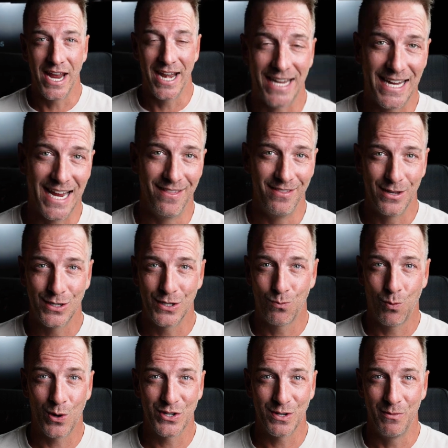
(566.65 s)
And again, this is
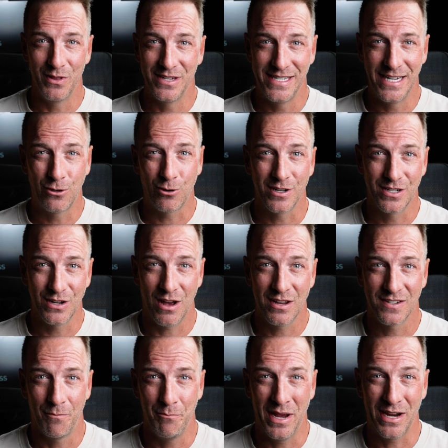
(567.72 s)
where some of the secret
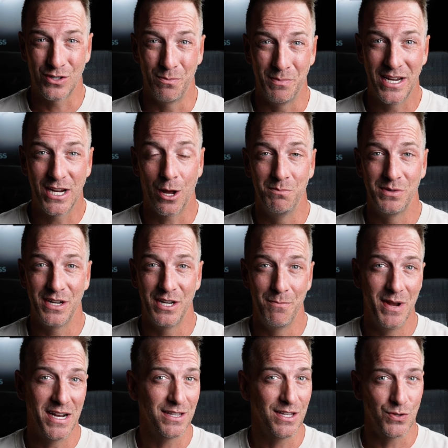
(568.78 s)
sauce of PixelMe comes in to
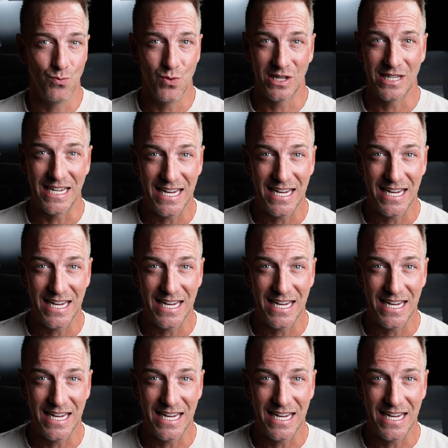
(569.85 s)
make this really